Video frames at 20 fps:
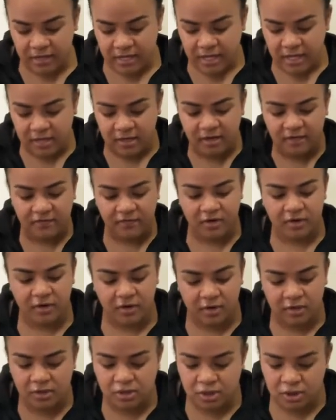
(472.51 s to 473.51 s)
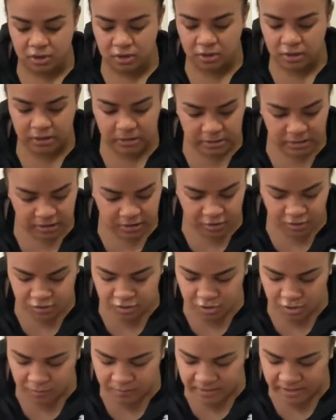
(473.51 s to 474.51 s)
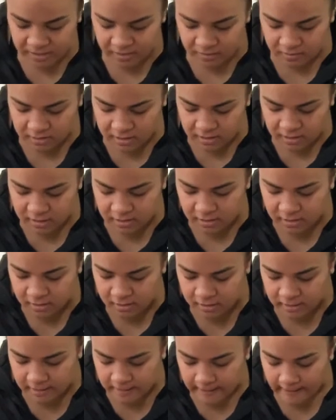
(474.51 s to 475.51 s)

You have all your control panel here.